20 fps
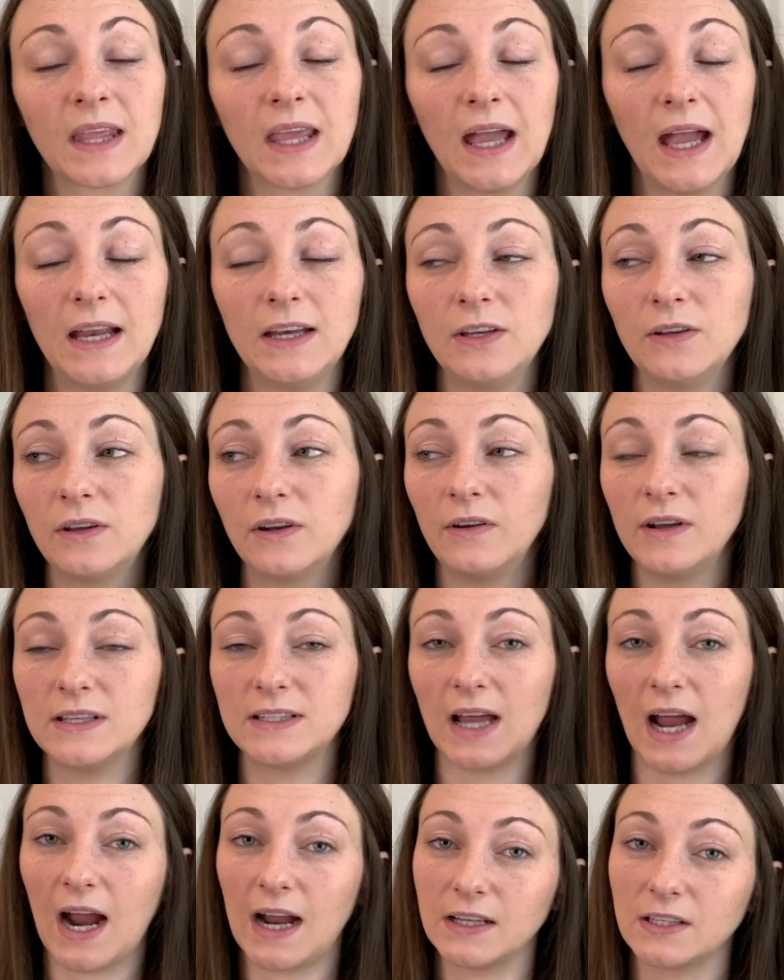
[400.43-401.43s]
And you can always
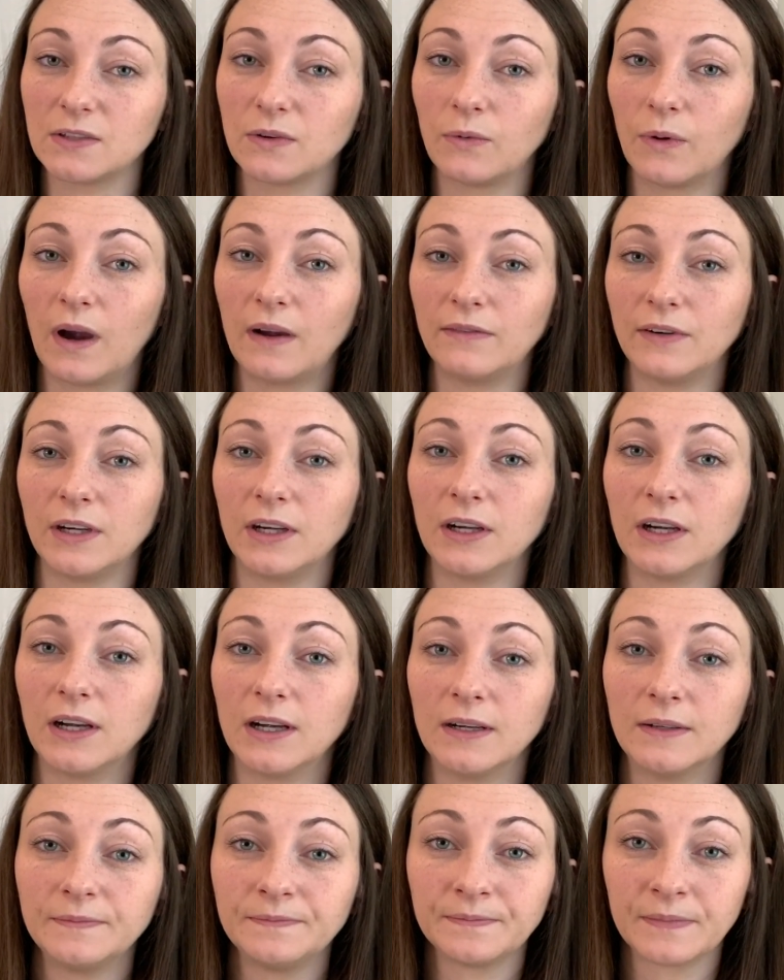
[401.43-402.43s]
ask wherever you're
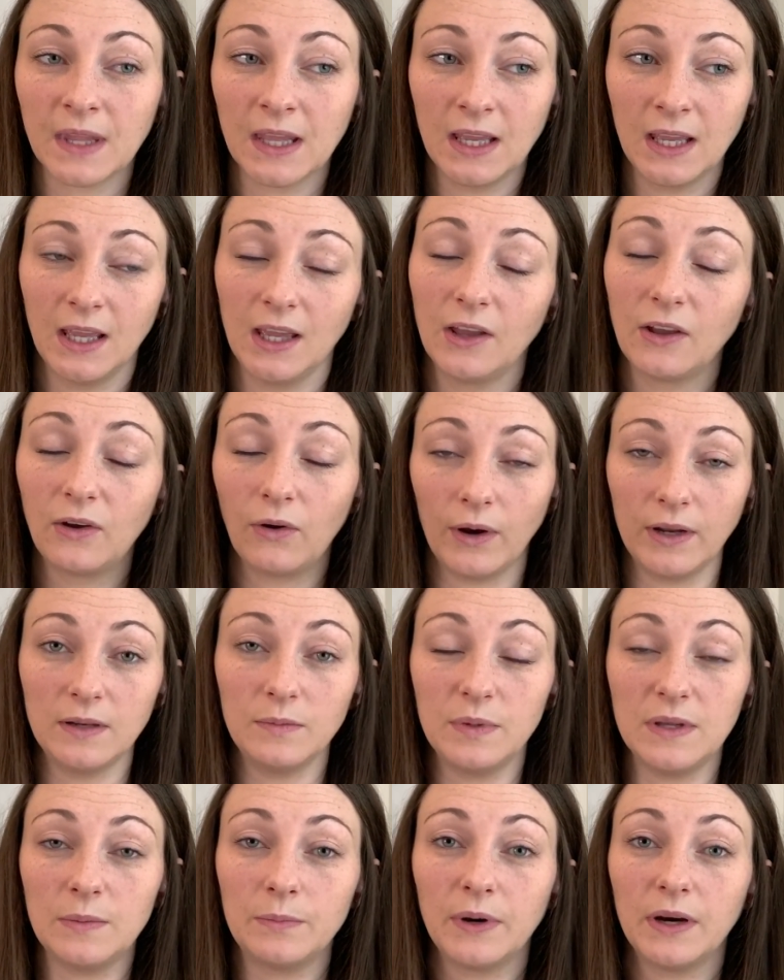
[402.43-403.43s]
going to
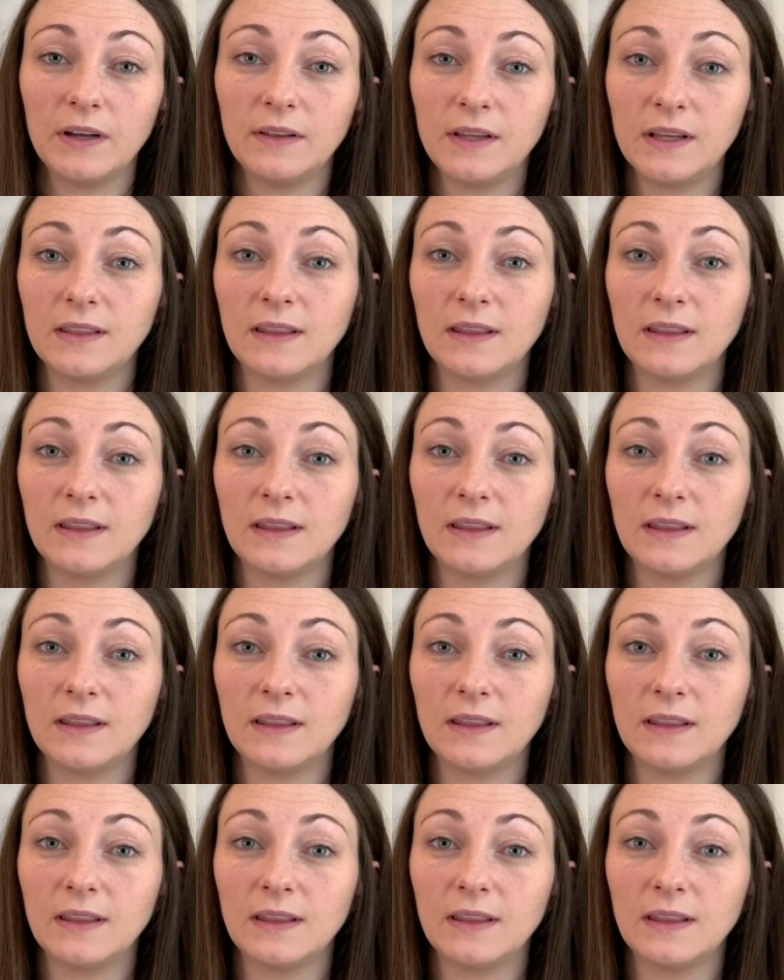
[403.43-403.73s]
be birthing.